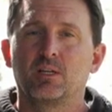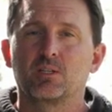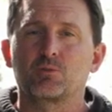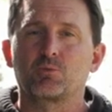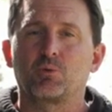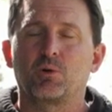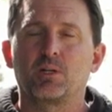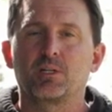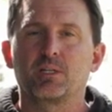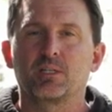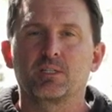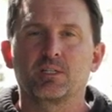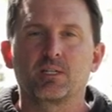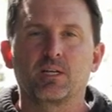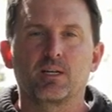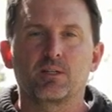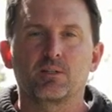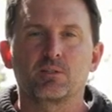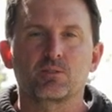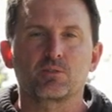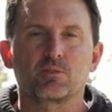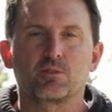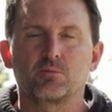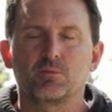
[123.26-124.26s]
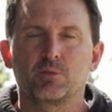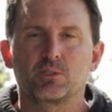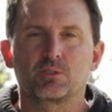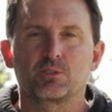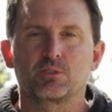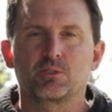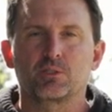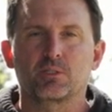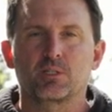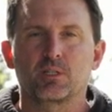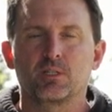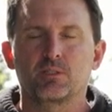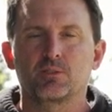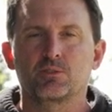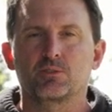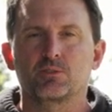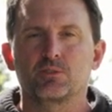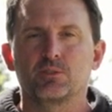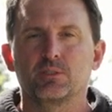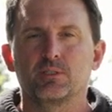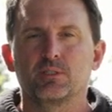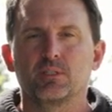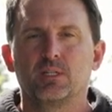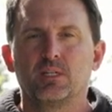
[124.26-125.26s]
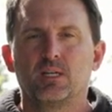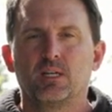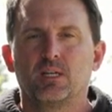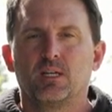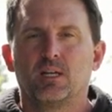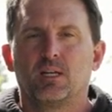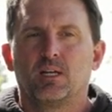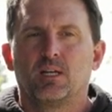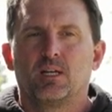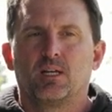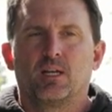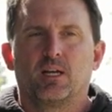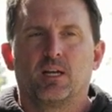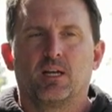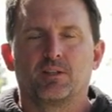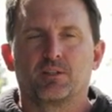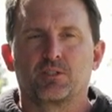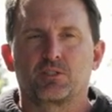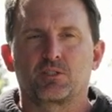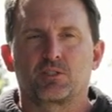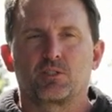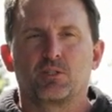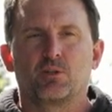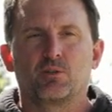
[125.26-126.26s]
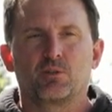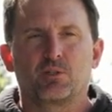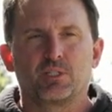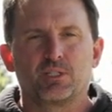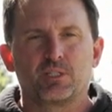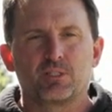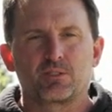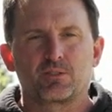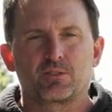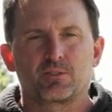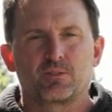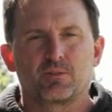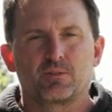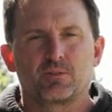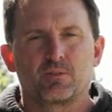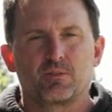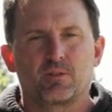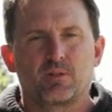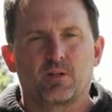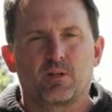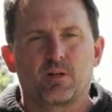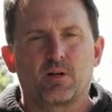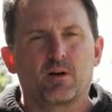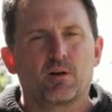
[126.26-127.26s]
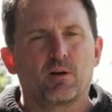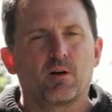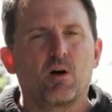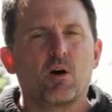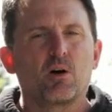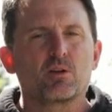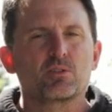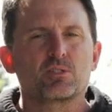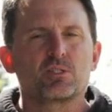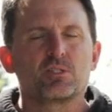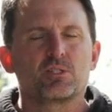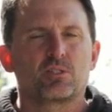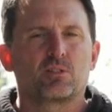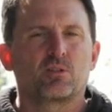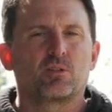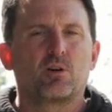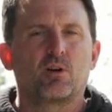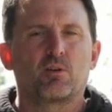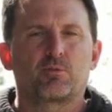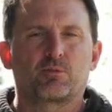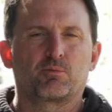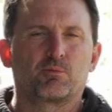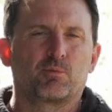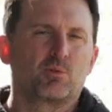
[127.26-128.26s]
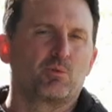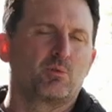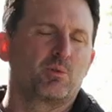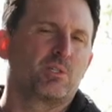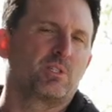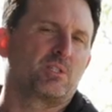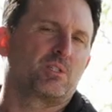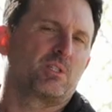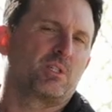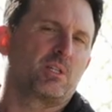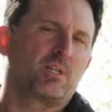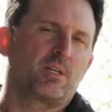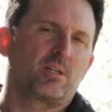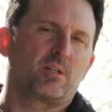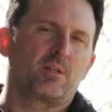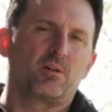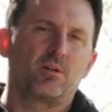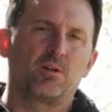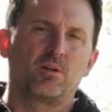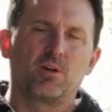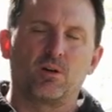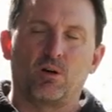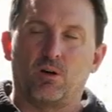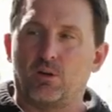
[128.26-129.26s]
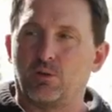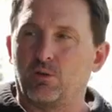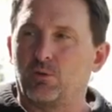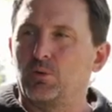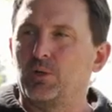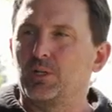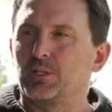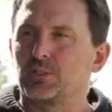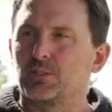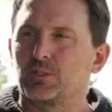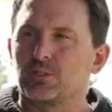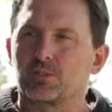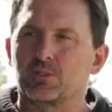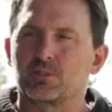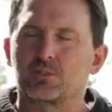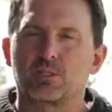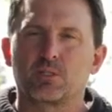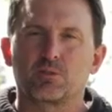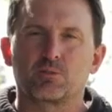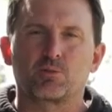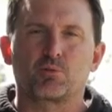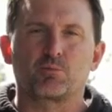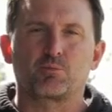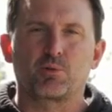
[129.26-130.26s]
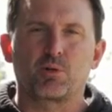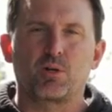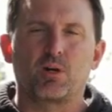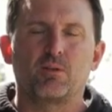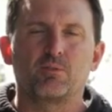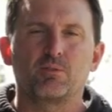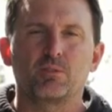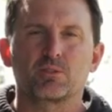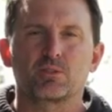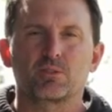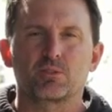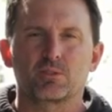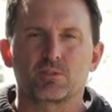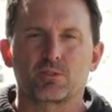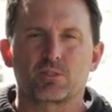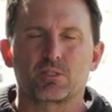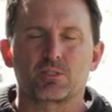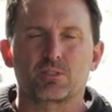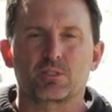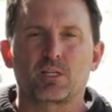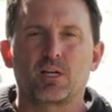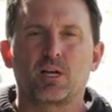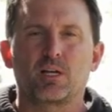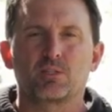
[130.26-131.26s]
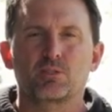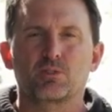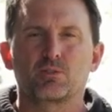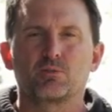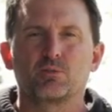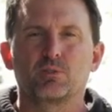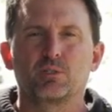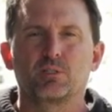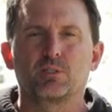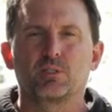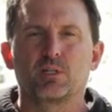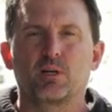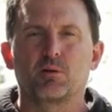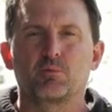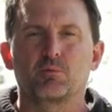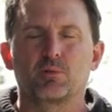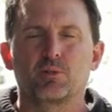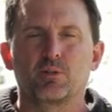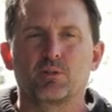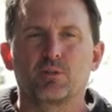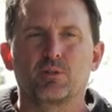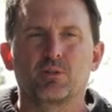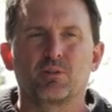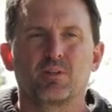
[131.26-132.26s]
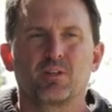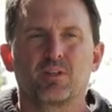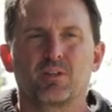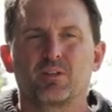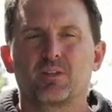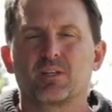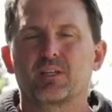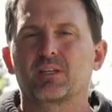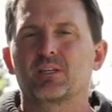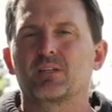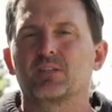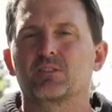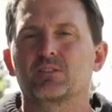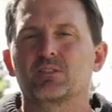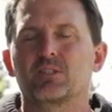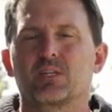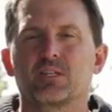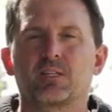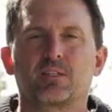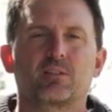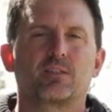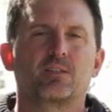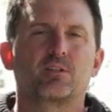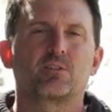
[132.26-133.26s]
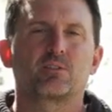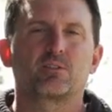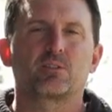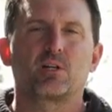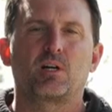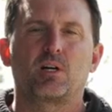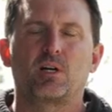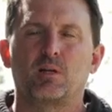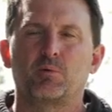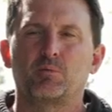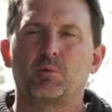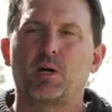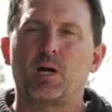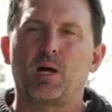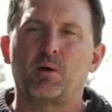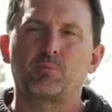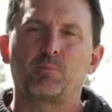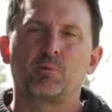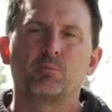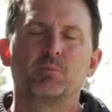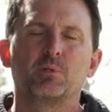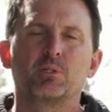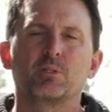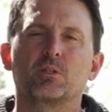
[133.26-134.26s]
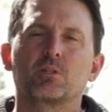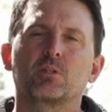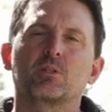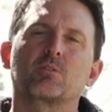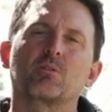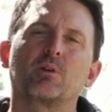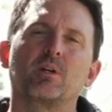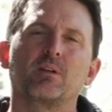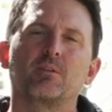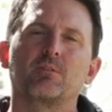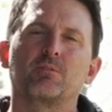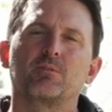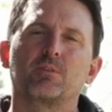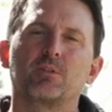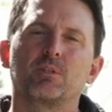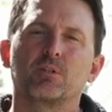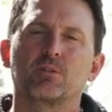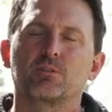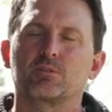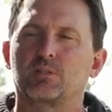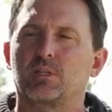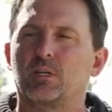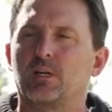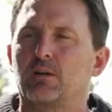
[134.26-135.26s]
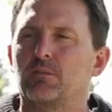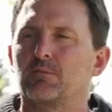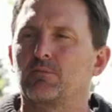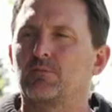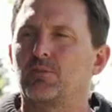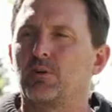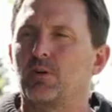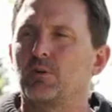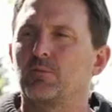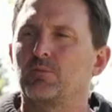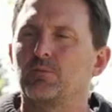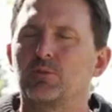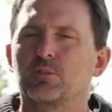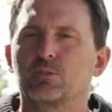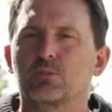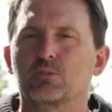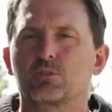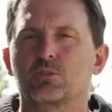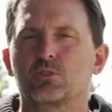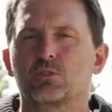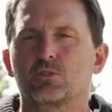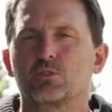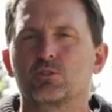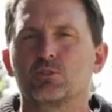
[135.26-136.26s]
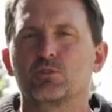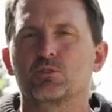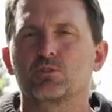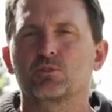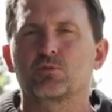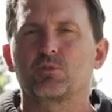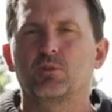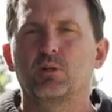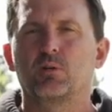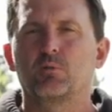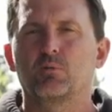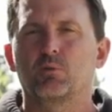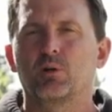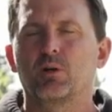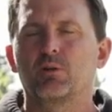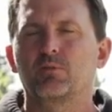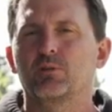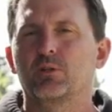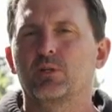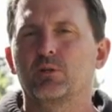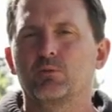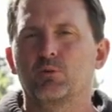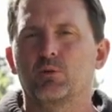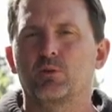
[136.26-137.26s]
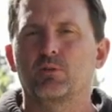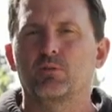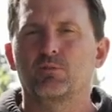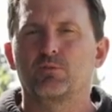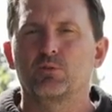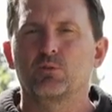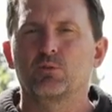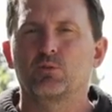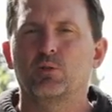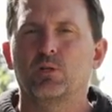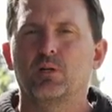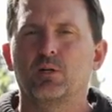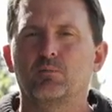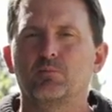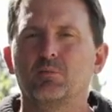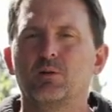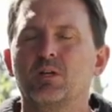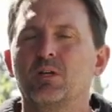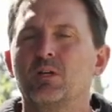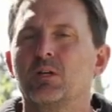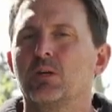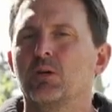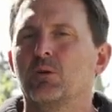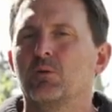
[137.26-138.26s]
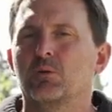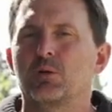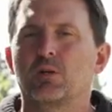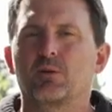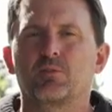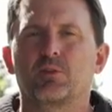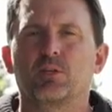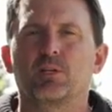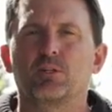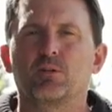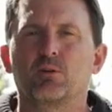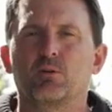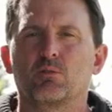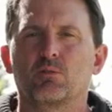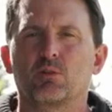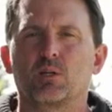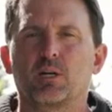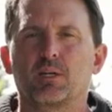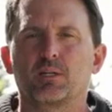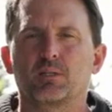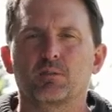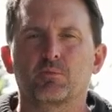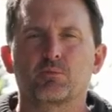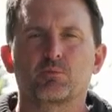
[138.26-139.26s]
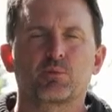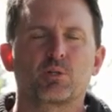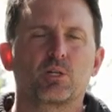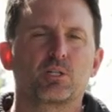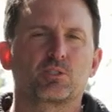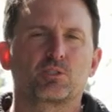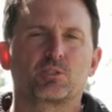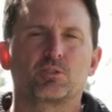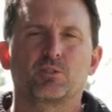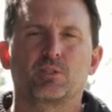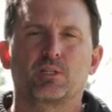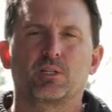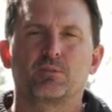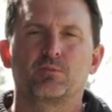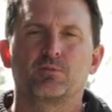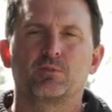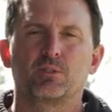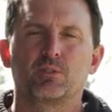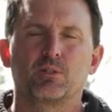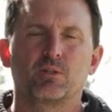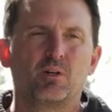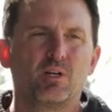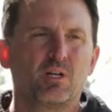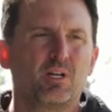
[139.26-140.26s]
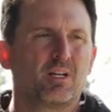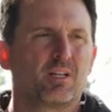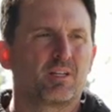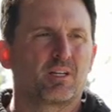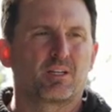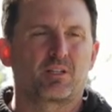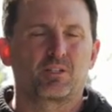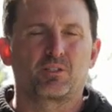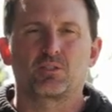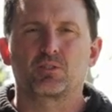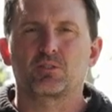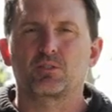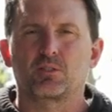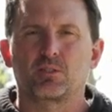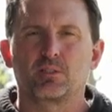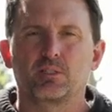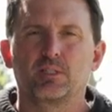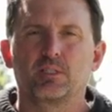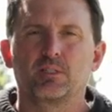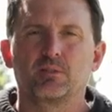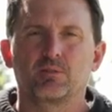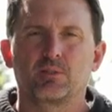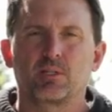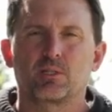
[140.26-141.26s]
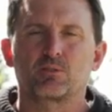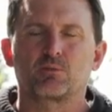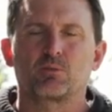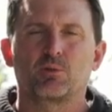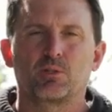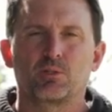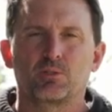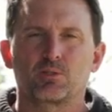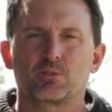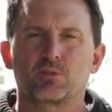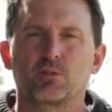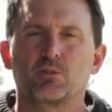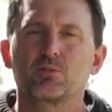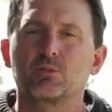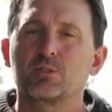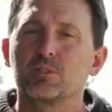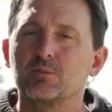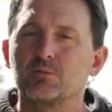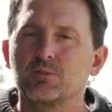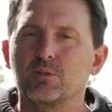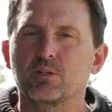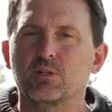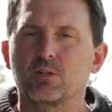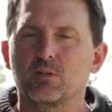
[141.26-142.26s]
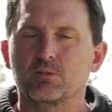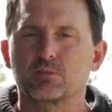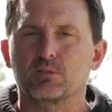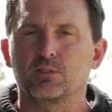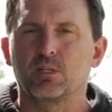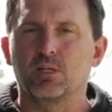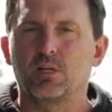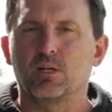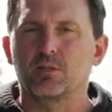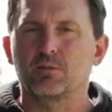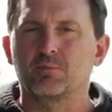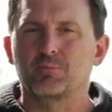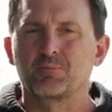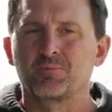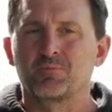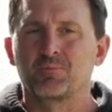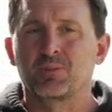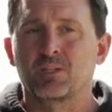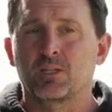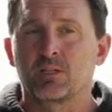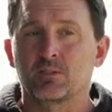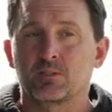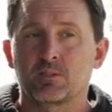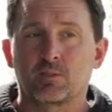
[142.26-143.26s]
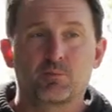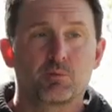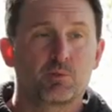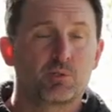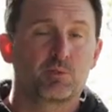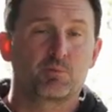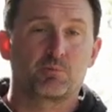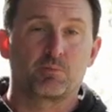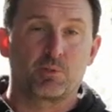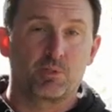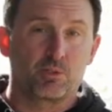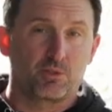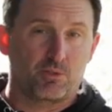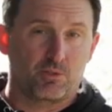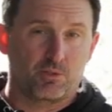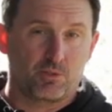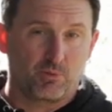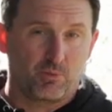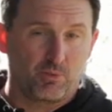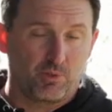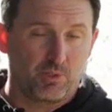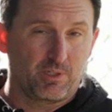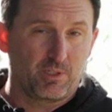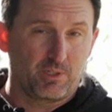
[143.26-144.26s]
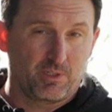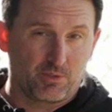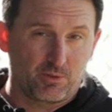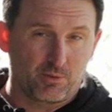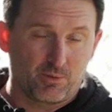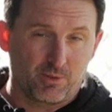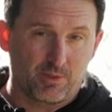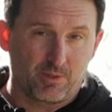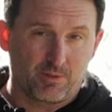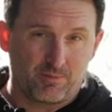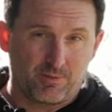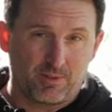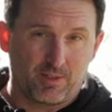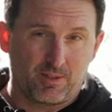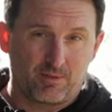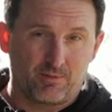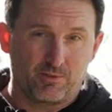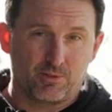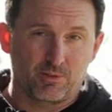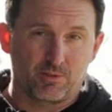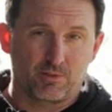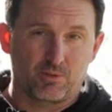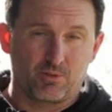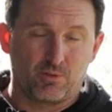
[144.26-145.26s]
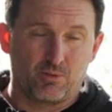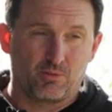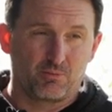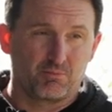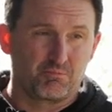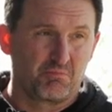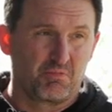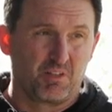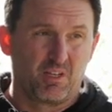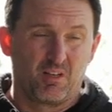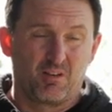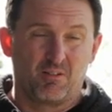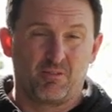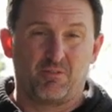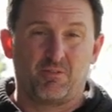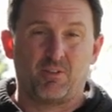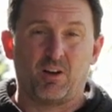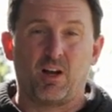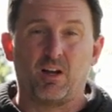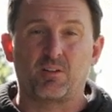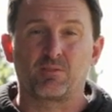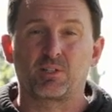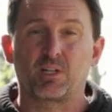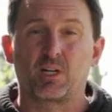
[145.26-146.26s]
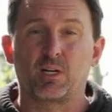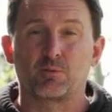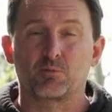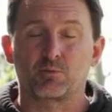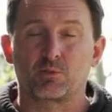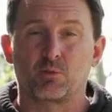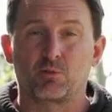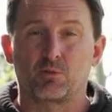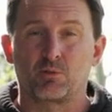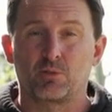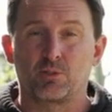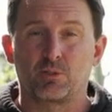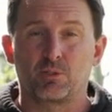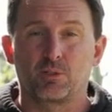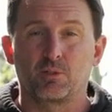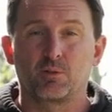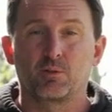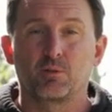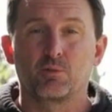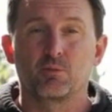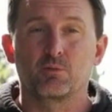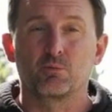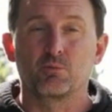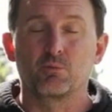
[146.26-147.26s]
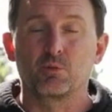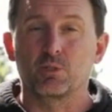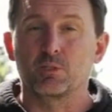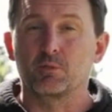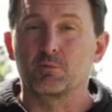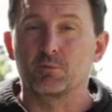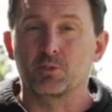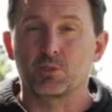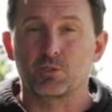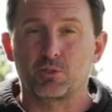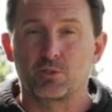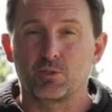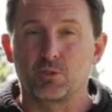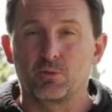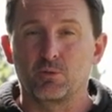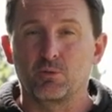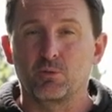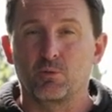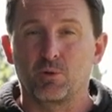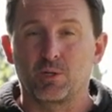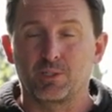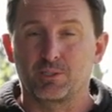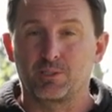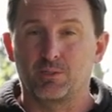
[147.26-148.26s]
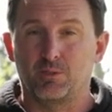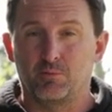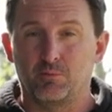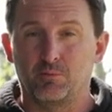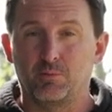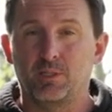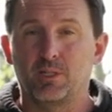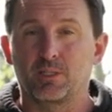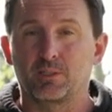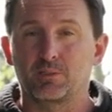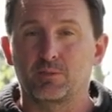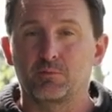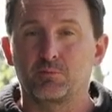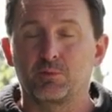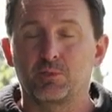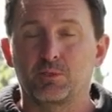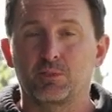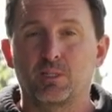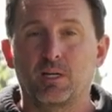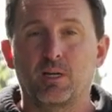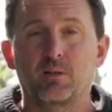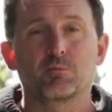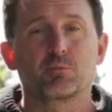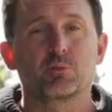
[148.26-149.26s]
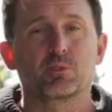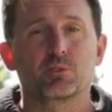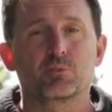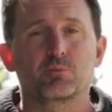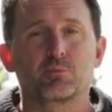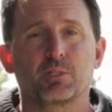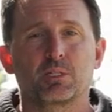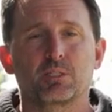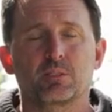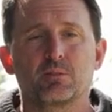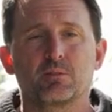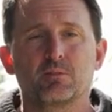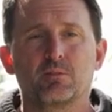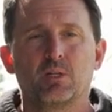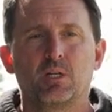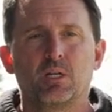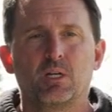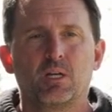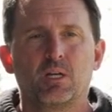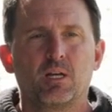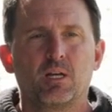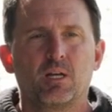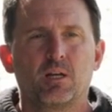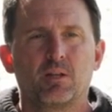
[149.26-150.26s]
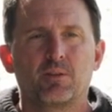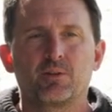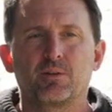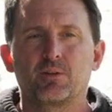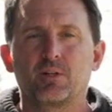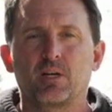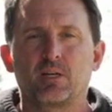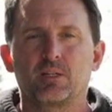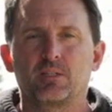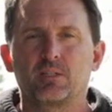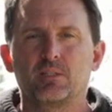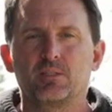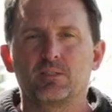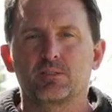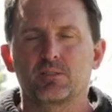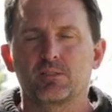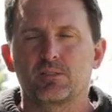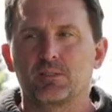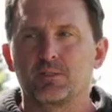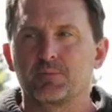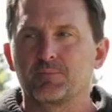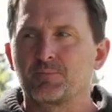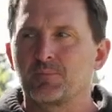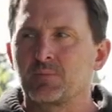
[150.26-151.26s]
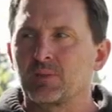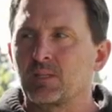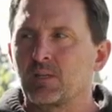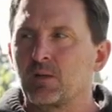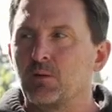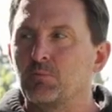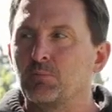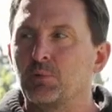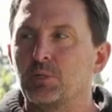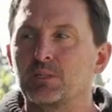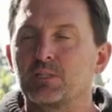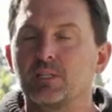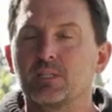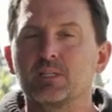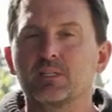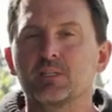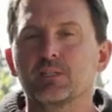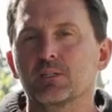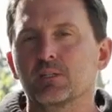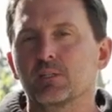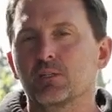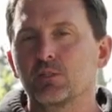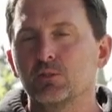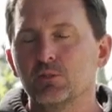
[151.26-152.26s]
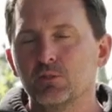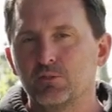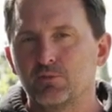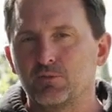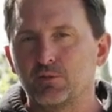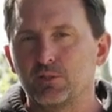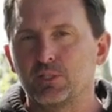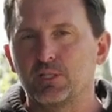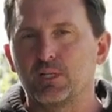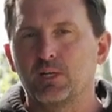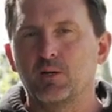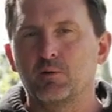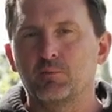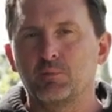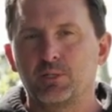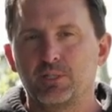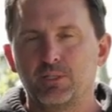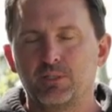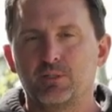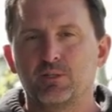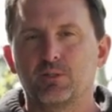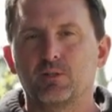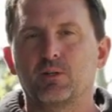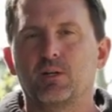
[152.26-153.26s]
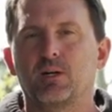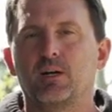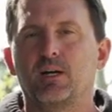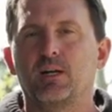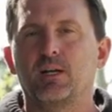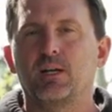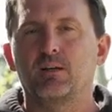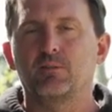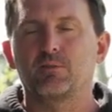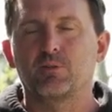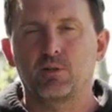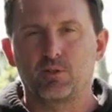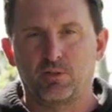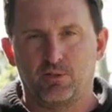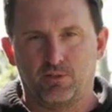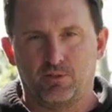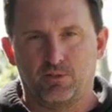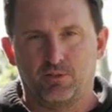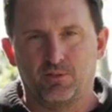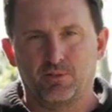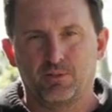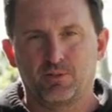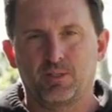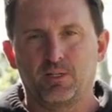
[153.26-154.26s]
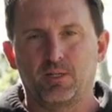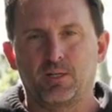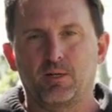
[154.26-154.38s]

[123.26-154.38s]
is winding down in so much of the country. And the snow geese, all season long, from Louisiana all the way to central provinces, Saskatchewan and Alberta, they can take their time, hop a million grain fields. They have farm fields to choose from, wherever they want to fuel up, whatever they don't like, the pressure they feel, they could just leave. That's why they're so difficult to hunt. And some of these birds are 20 to 25 years old, 5 times older than a really mature white-tailed buck, to put that in perspective. They're not easy, but they get goofy up here, I have heard.